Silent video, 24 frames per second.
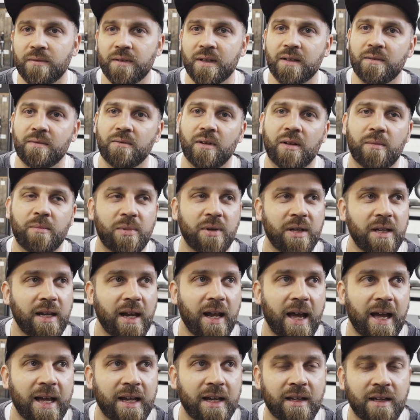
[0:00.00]
It will be
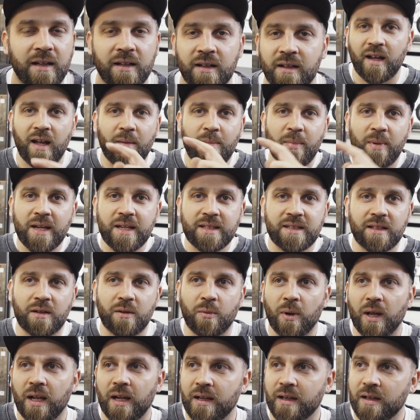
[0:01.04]
like a basic
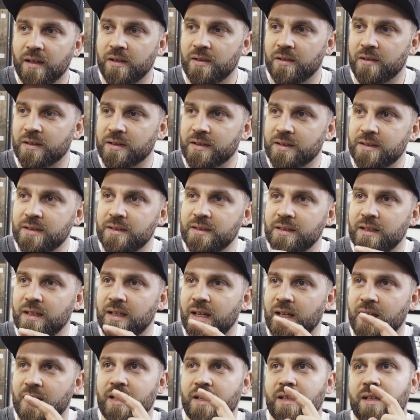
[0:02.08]
welding course,
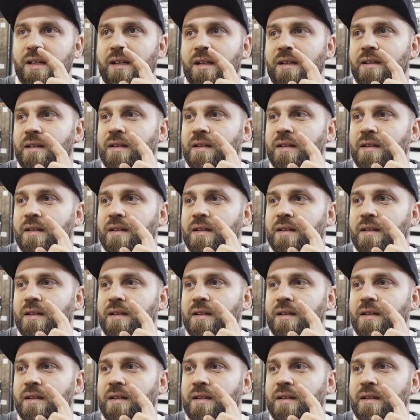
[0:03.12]
a